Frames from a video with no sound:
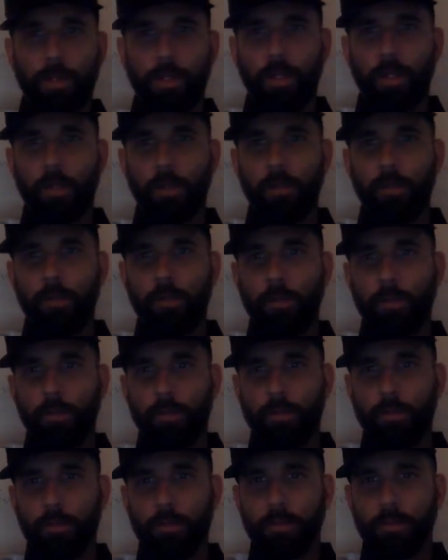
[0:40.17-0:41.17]
dinner.
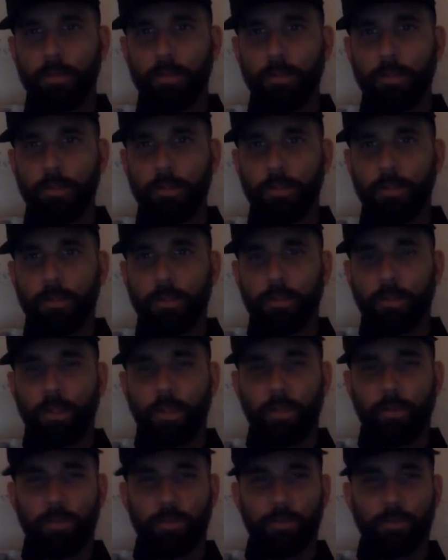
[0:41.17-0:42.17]

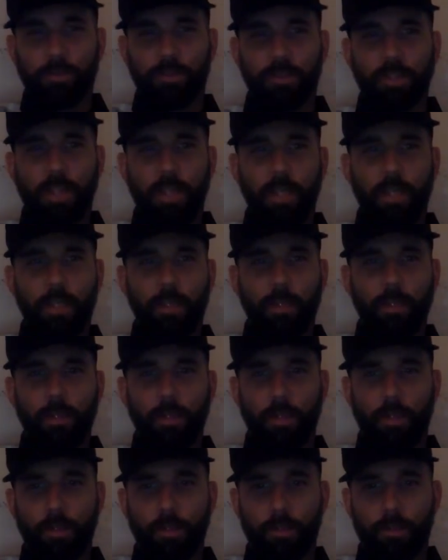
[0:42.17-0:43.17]
Having some steak
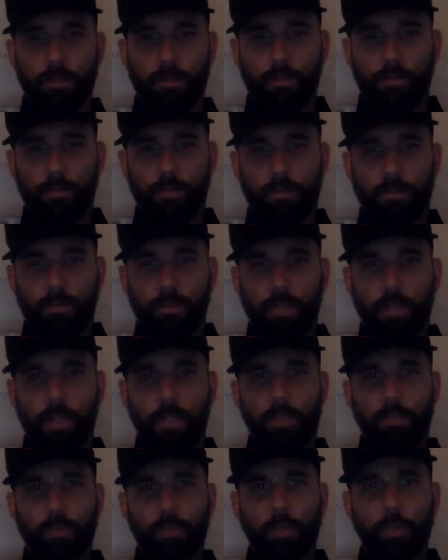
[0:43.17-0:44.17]
and
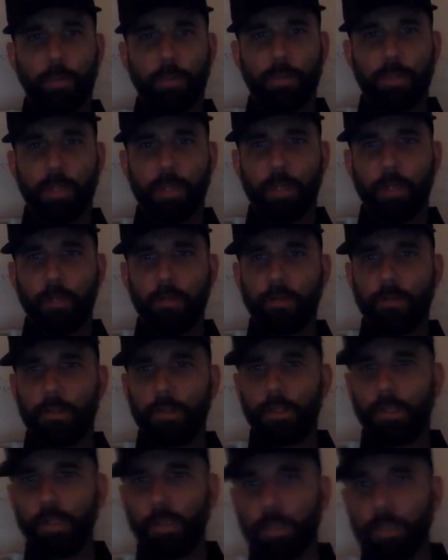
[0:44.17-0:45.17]
sweet potato
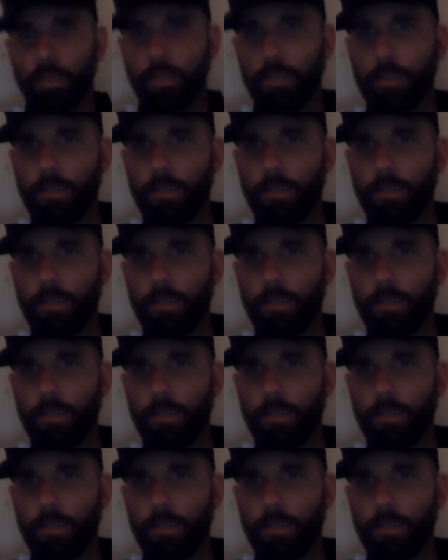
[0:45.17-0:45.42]
tonight.